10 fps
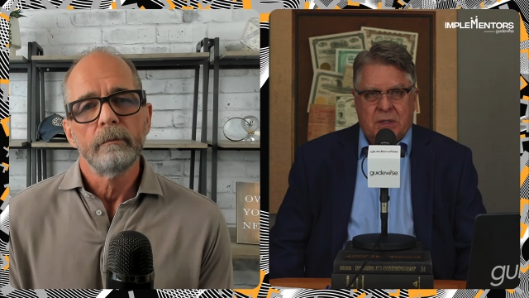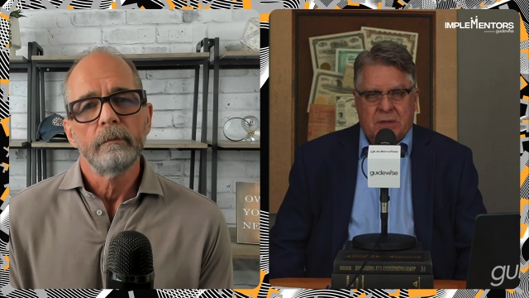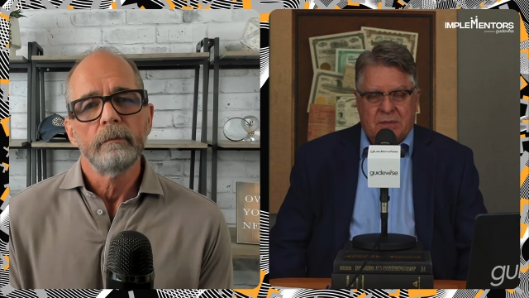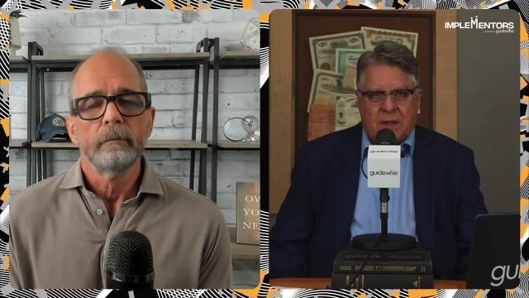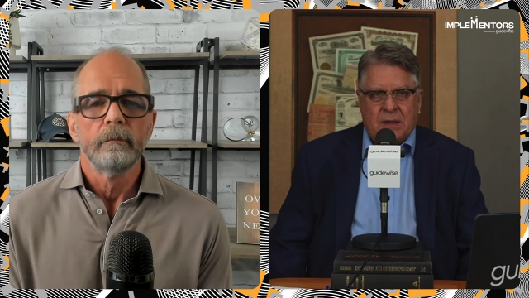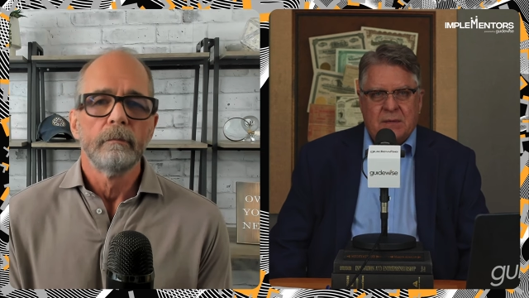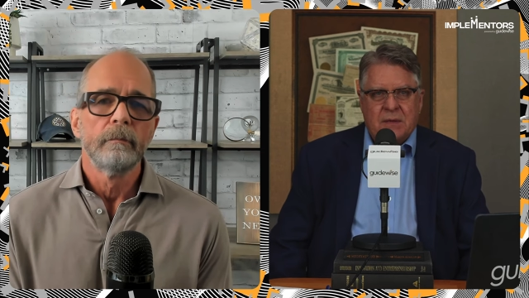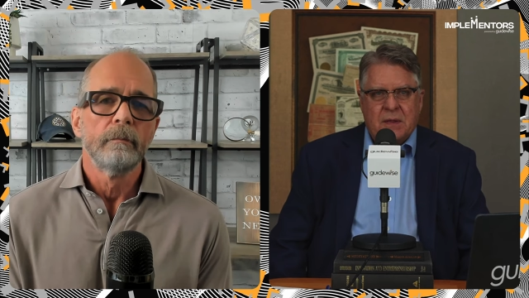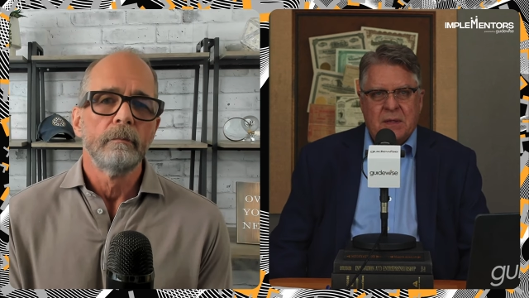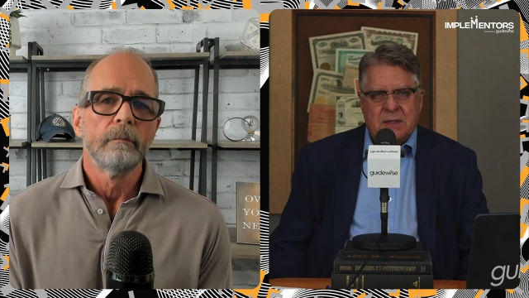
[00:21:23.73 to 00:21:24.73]
Speaker 1: of life
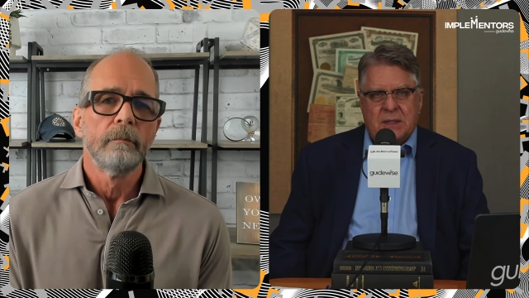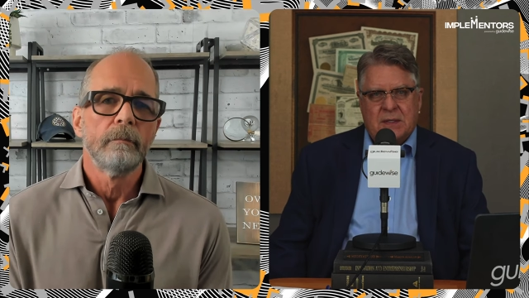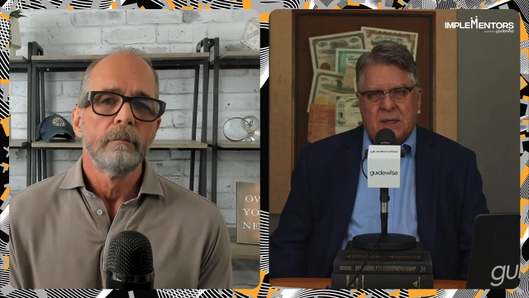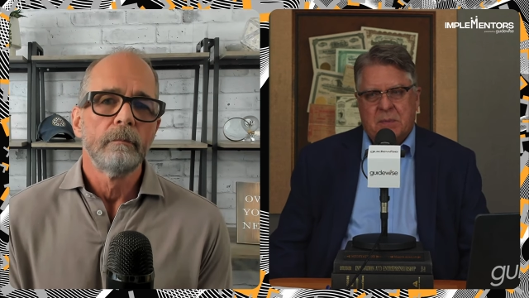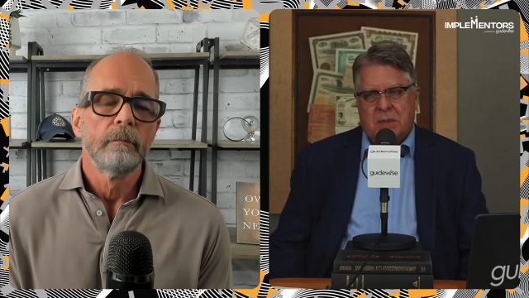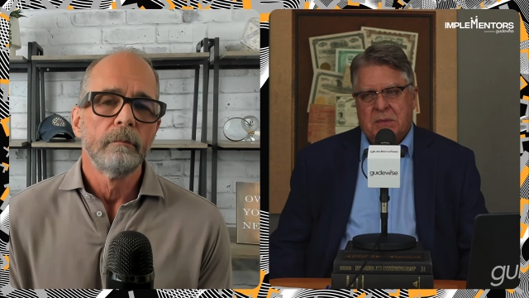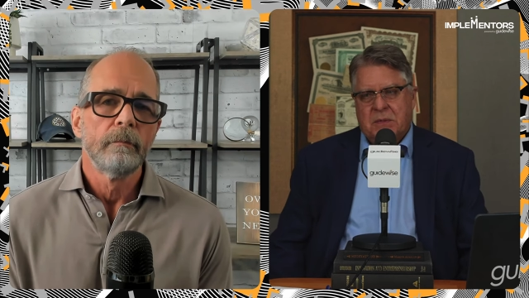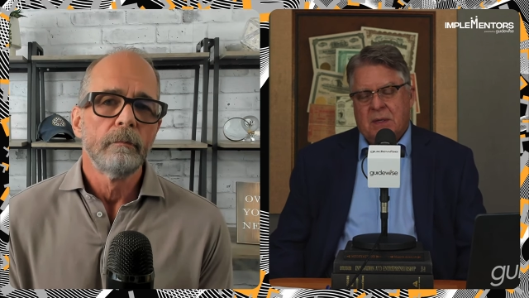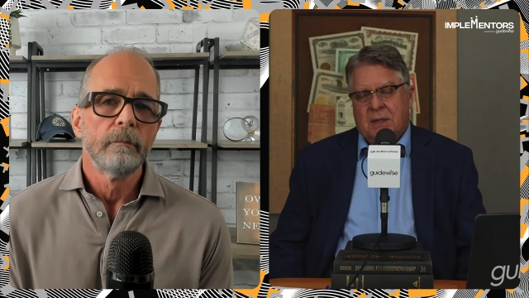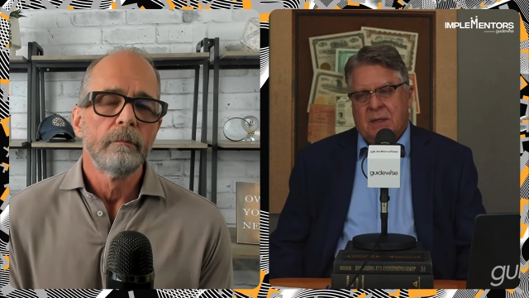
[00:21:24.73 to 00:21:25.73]
and things like that
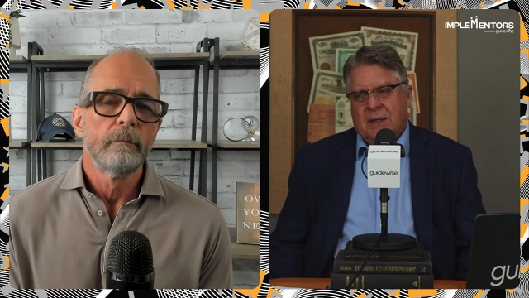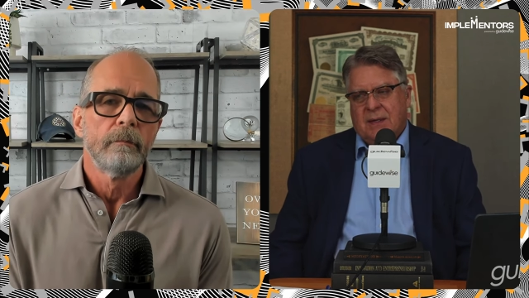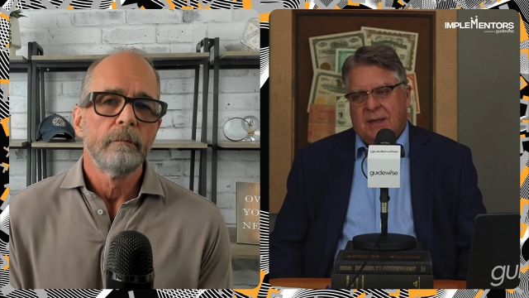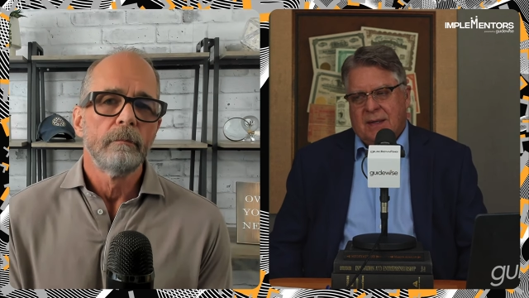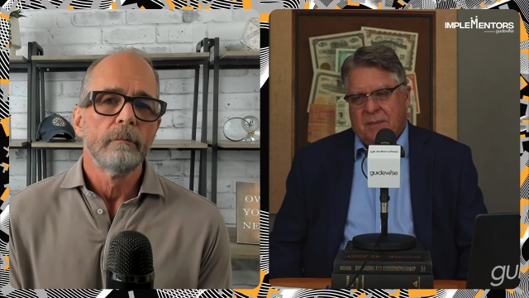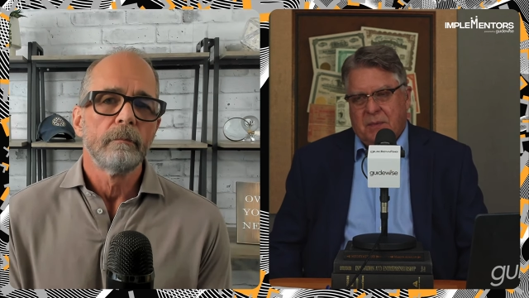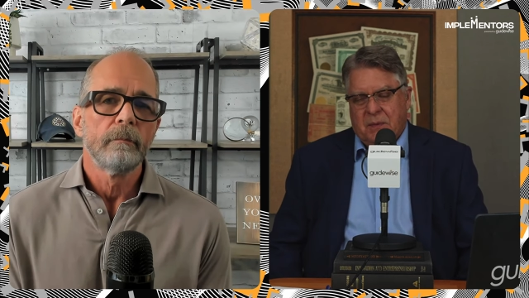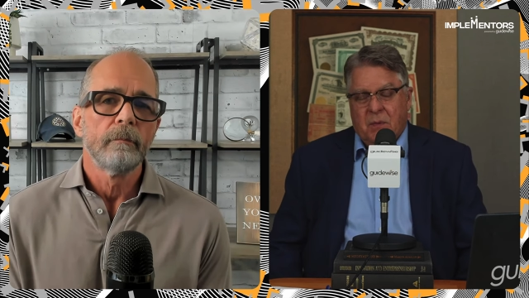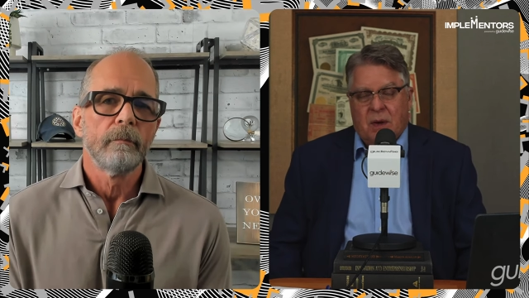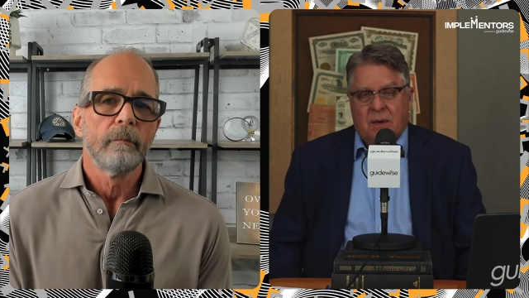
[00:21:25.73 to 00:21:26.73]
because um,
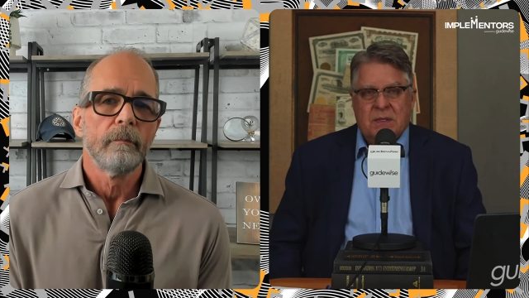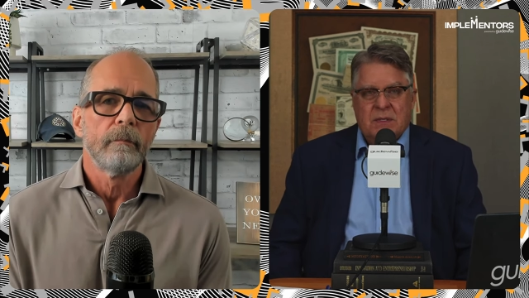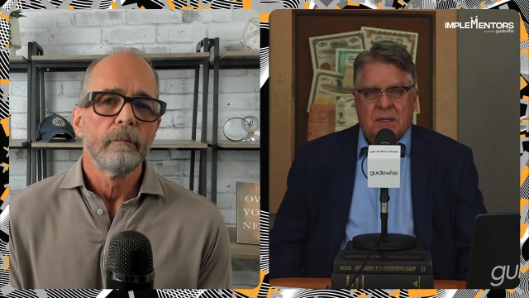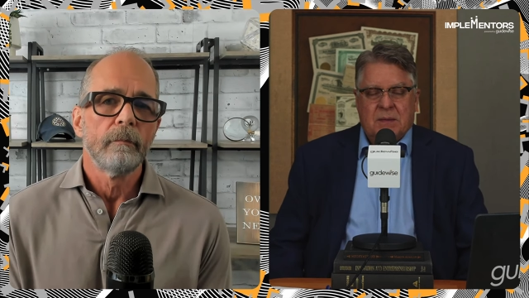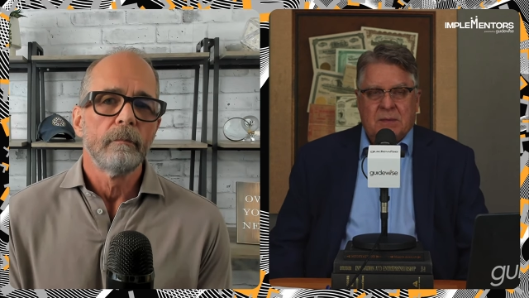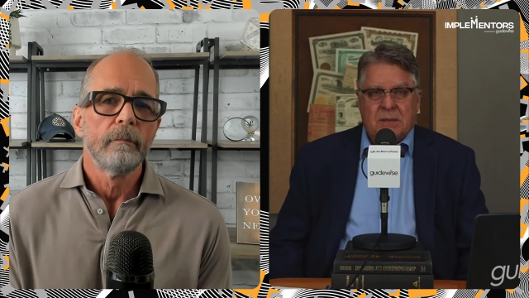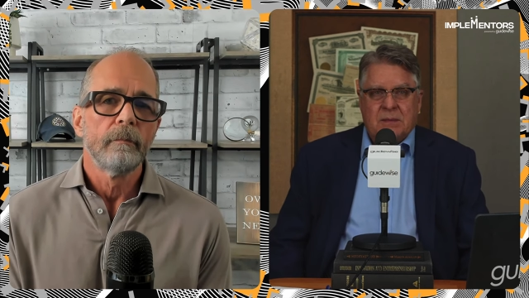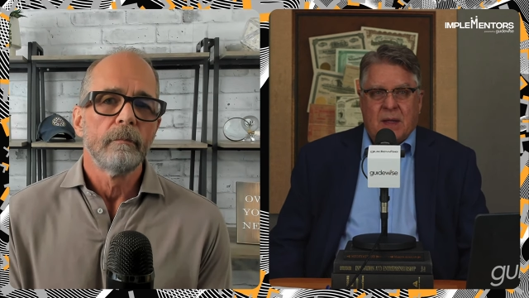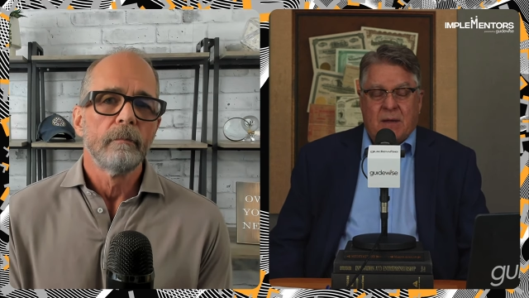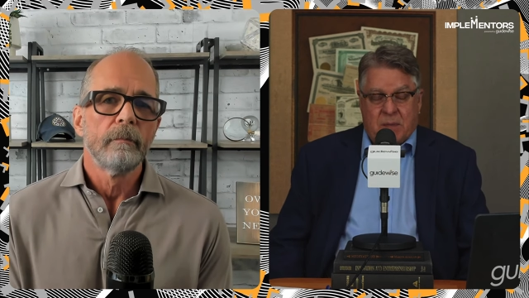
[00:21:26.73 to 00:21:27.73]
you obviously
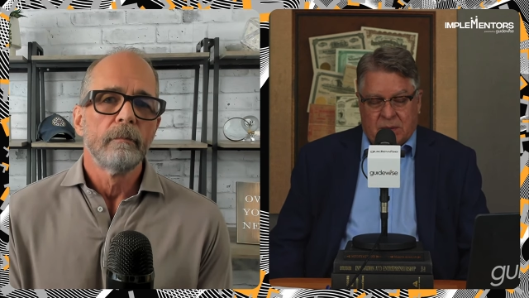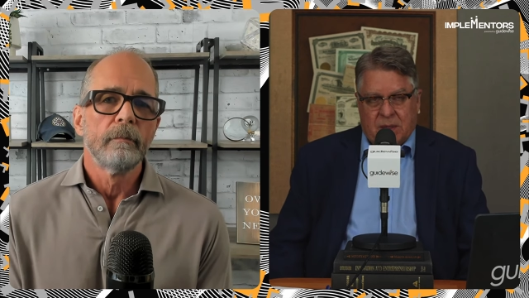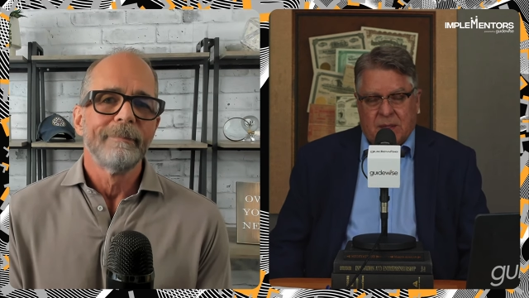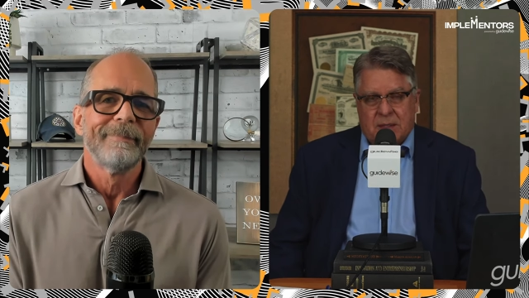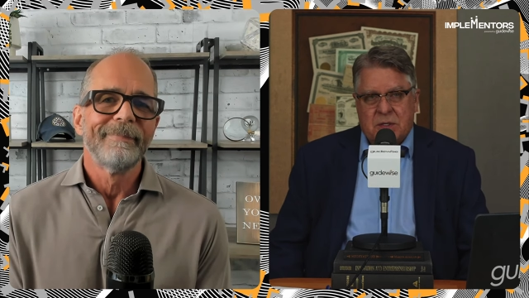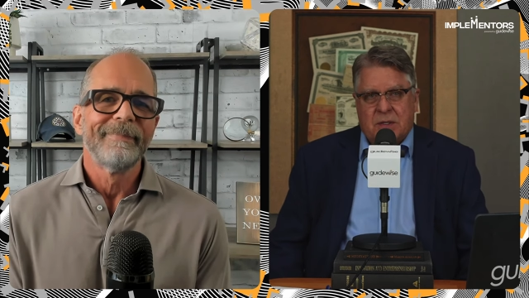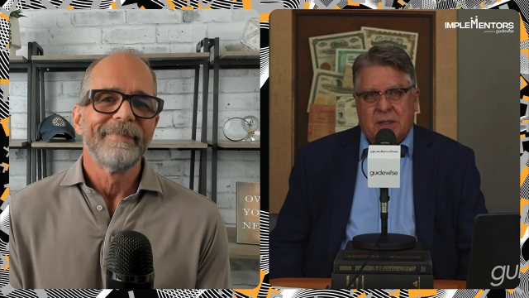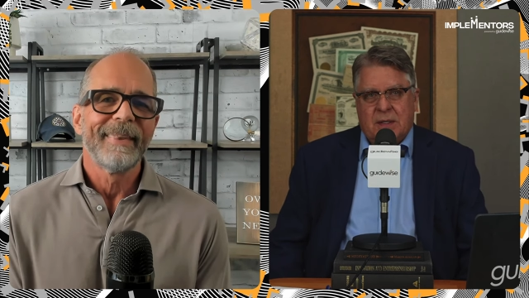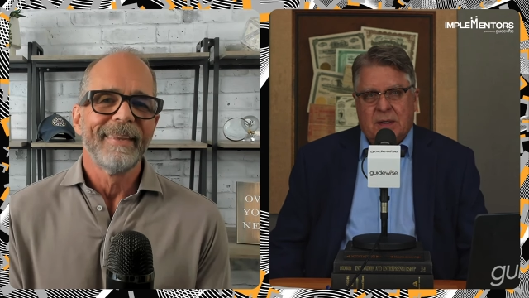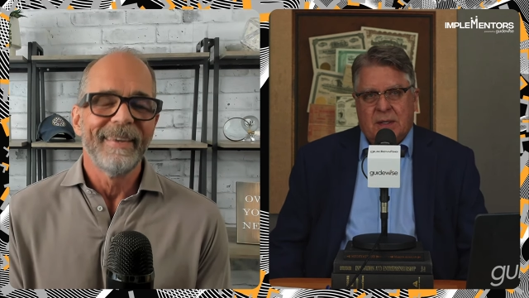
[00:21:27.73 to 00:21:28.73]
have been on that
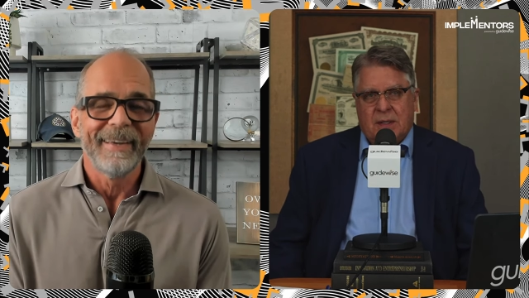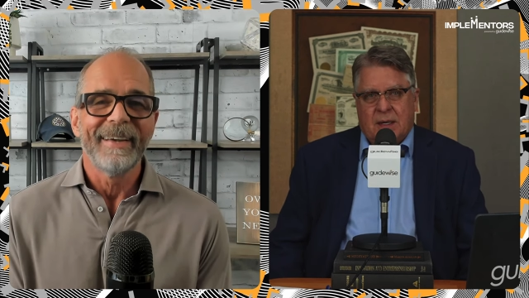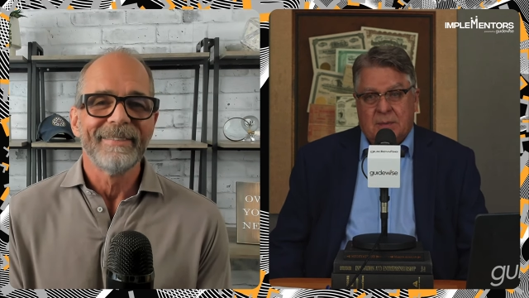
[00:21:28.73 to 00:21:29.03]
journey, and I'm